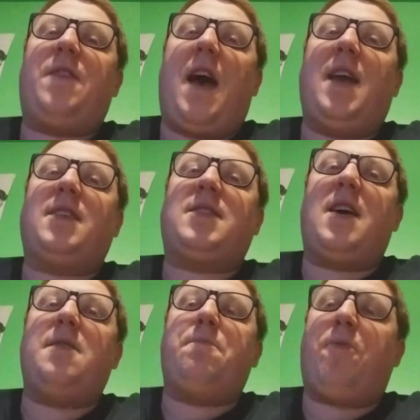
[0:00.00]
thanks
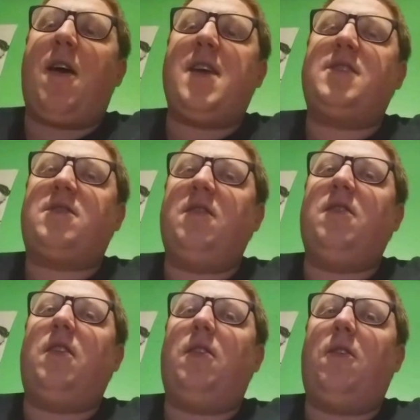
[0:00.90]
and praise to
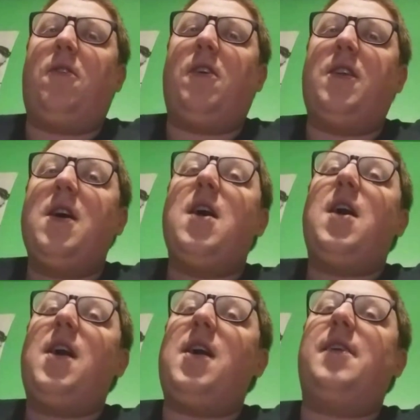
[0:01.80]
the Lord,
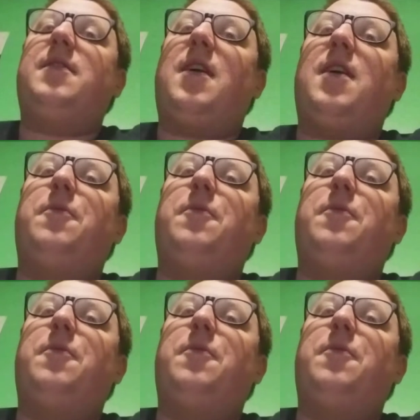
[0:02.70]
and I